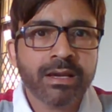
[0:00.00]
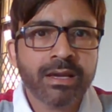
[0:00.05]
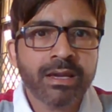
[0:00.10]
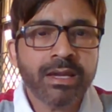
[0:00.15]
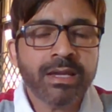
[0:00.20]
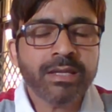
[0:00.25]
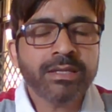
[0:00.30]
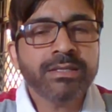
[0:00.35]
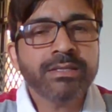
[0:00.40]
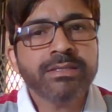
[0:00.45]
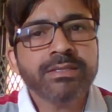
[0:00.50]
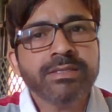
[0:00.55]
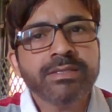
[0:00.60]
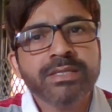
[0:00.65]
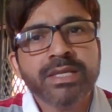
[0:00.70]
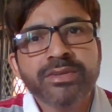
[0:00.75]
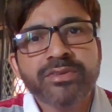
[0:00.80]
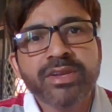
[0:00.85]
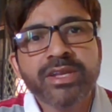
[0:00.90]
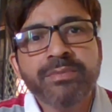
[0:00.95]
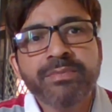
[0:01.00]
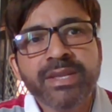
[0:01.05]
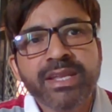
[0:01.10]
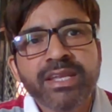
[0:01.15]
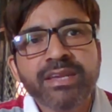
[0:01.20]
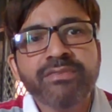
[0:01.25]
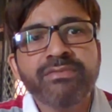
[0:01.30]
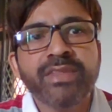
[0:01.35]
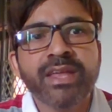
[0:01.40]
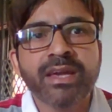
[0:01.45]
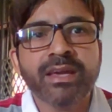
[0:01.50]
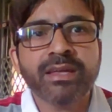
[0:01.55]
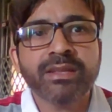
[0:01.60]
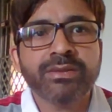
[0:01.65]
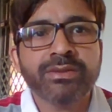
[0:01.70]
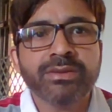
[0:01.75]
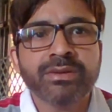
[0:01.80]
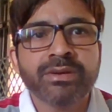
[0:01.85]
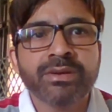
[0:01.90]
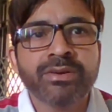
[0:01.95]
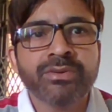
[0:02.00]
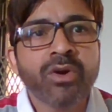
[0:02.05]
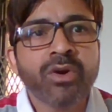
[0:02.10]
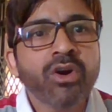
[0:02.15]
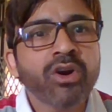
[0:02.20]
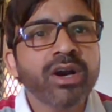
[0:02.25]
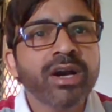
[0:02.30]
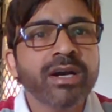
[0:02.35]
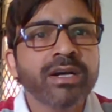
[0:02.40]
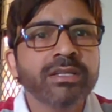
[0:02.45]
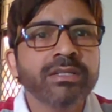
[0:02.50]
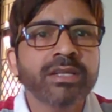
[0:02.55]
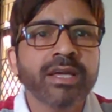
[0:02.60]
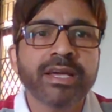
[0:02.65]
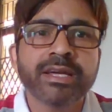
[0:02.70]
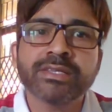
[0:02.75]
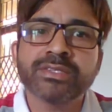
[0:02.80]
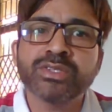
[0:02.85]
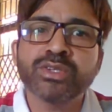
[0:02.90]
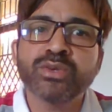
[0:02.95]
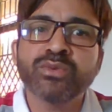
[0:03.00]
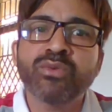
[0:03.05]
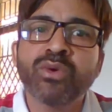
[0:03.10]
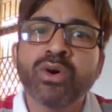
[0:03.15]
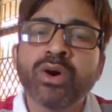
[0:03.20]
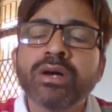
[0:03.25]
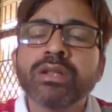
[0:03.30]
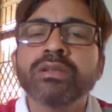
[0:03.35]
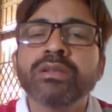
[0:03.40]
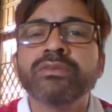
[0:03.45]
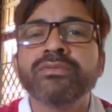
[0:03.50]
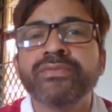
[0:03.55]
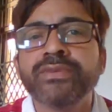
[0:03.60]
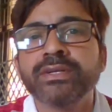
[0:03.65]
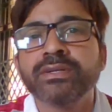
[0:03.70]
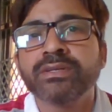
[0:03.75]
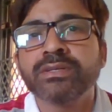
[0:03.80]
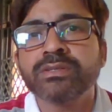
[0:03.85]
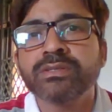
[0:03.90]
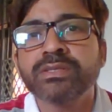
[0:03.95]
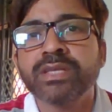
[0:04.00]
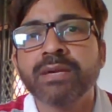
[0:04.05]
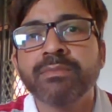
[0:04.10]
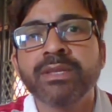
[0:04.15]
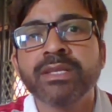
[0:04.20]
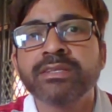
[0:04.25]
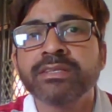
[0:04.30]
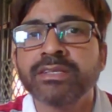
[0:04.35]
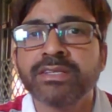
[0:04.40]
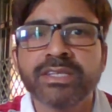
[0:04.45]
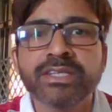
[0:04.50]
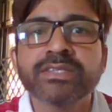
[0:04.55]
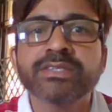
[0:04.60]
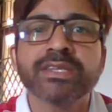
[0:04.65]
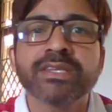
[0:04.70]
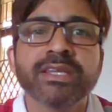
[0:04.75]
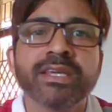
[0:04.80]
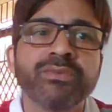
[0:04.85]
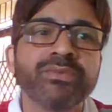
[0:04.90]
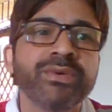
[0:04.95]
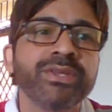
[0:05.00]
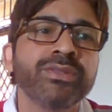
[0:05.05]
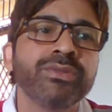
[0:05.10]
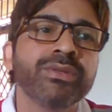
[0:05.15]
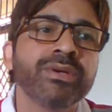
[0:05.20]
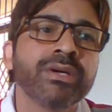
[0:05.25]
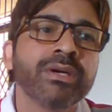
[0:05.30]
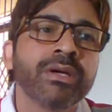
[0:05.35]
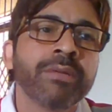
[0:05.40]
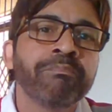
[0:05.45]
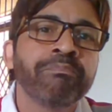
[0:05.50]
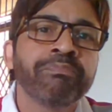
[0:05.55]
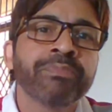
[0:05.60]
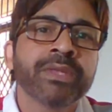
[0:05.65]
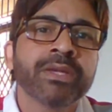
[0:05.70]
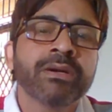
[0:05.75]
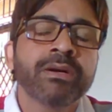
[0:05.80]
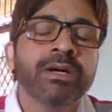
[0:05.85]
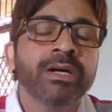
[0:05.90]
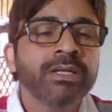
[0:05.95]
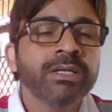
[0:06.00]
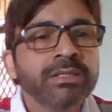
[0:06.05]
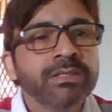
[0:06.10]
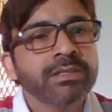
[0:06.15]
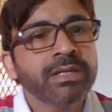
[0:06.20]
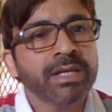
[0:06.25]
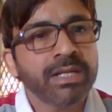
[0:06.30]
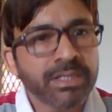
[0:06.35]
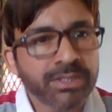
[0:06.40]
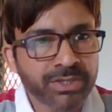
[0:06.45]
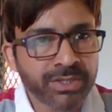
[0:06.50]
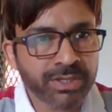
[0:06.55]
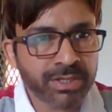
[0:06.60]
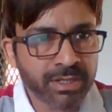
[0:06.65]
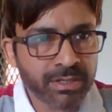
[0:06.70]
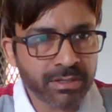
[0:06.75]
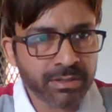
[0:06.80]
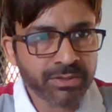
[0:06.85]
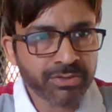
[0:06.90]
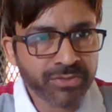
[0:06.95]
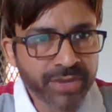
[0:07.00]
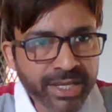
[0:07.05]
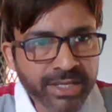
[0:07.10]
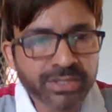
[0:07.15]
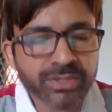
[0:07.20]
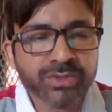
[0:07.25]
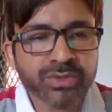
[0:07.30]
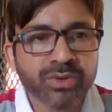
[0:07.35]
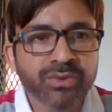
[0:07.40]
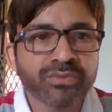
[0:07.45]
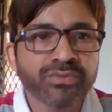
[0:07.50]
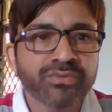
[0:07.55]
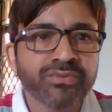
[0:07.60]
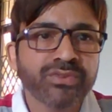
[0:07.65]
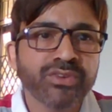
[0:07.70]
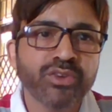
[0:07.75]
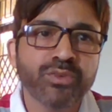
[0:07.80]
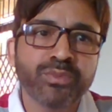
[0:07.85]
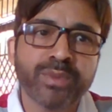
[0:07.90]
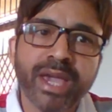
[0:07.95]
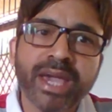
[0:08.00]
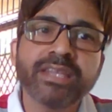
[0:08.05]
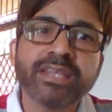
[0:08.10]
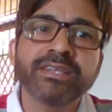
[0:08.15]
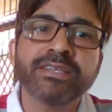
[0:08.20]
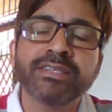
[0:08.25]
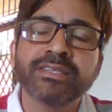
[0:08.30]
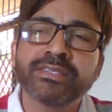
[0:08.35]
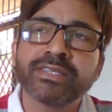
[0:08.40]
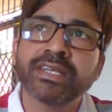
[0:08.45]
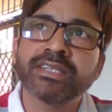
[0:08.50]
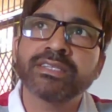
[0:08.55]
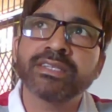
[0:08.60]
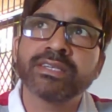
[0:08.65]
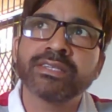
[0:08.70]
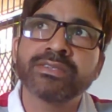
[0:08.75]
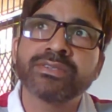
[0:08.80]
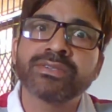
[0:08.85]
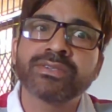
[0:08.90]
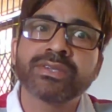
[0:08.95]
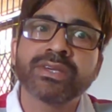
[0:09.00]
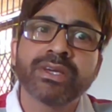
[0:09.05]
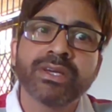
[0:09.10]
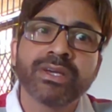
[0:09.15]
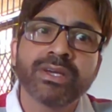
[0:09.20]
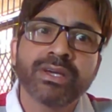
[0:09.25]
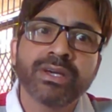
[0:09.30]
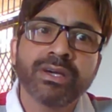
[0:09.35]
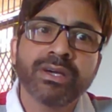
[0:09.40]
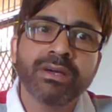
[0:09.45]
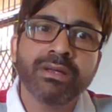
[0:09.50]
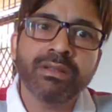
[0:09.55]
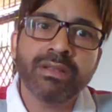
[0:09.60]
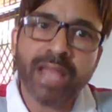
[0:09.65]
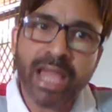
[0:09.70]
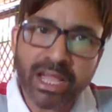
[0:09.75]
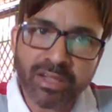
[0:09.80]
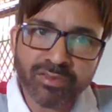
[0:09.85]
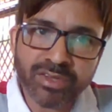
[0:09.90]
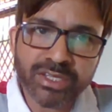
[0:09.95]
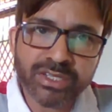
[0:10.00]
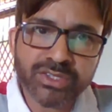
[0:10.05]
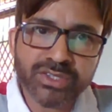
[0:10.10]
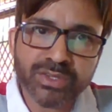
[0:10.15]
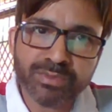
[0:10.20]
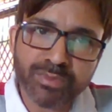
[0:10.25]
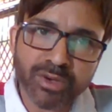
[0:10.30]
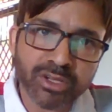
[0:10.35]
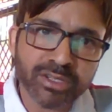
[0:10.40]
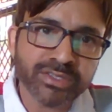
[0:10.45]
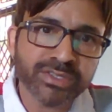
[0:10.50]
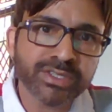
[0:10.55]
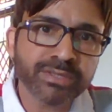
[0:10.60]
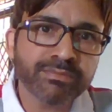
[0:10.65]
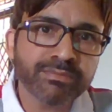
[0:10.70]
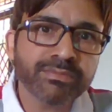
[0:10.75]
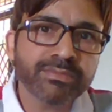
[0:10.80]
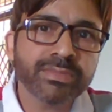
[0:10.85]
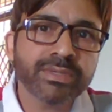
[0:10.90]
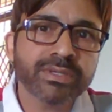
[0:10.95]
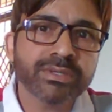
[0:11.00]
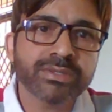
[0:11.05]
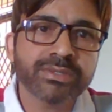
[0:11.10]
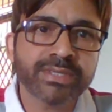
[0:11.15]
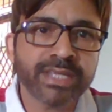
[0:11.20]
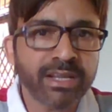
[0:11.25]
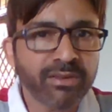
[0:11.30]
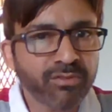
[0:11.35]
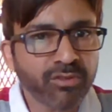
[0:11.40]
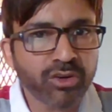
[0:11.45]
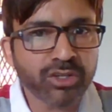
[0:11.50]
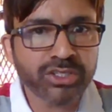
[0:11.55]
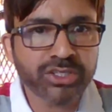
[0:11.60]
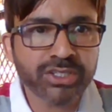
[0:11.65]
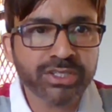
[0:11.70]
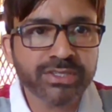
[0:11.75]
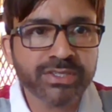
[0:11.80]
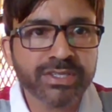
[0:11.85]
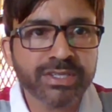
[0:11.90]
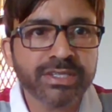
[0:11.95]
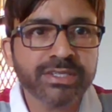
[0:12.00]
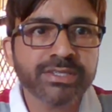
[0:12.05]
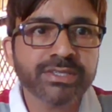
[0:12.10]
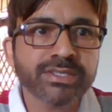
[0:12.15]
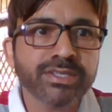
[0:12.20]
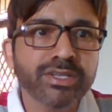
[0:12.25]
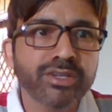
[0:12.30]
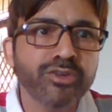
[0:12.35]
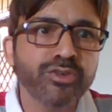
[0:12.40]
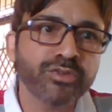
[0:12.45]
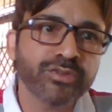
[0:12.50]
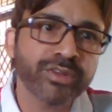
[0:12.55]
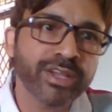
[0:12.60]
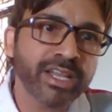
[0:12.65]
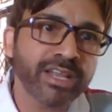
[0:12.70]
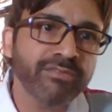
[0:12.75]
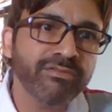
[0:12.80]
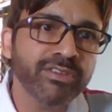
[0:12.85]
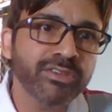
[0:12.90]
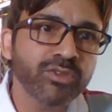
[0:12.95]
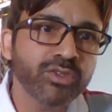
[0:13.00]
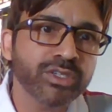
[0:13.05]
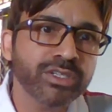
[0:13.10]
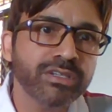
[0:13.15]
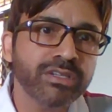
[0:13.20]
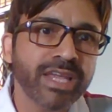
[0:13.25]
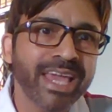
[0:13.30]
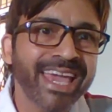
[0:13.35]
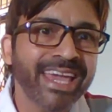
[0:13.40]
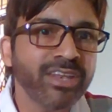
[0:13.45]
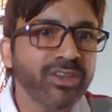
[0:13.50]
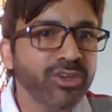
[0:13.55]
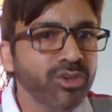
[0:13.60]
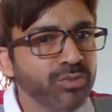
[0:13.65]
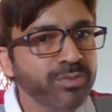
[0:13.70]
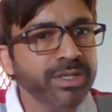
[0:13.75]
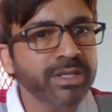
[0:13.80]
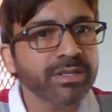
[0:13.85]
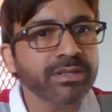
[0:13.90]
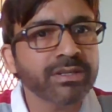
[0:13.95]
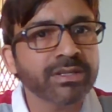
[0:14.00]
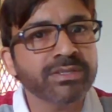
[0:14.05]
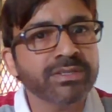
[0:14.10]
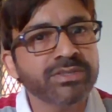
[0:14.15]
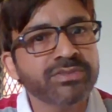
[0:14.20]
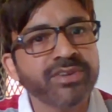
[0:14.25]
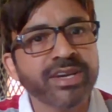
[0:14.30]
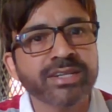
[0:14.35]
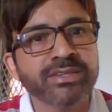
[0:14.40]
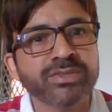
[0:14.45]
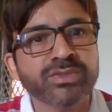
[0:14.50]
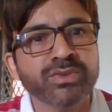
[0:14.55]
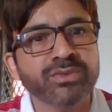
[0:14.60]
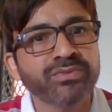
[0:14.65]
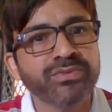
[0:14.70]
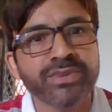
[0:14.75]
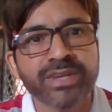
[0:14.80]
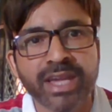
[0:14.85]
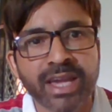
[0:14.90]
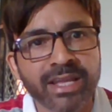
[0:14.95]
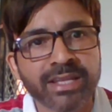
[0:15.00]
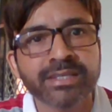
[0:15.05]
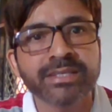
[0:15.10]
It is generally believed that rock art has evolved simultaneously with other cultural traits of humanity, such as language, symbolism, self-consciousness, neural evolution, and human constructs of reality.